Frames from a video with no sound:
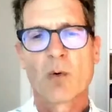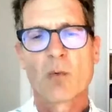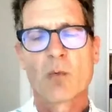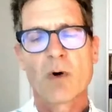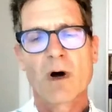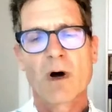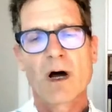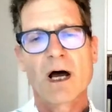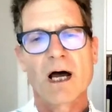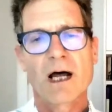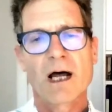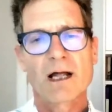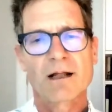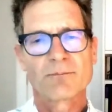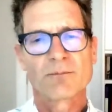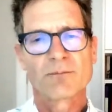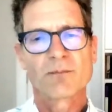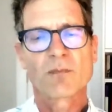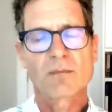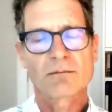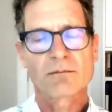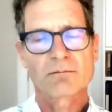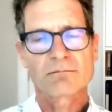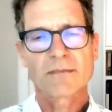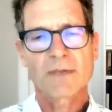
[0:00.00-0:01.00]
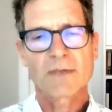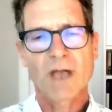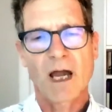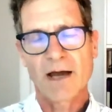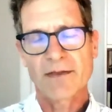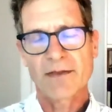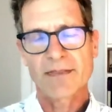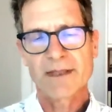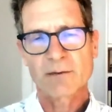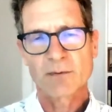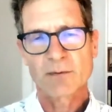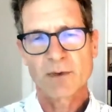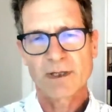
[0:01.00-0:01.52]
Well, I
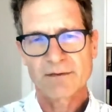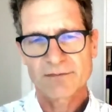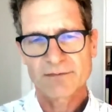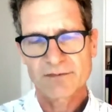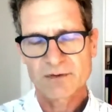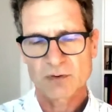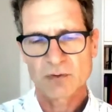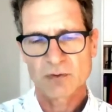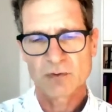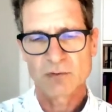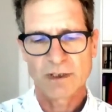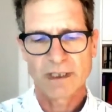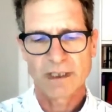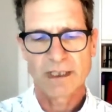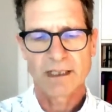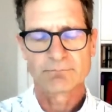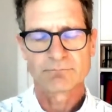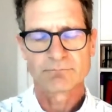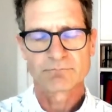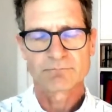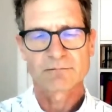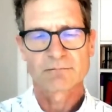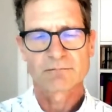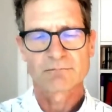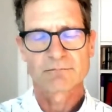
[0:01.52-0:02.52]
think we have to um,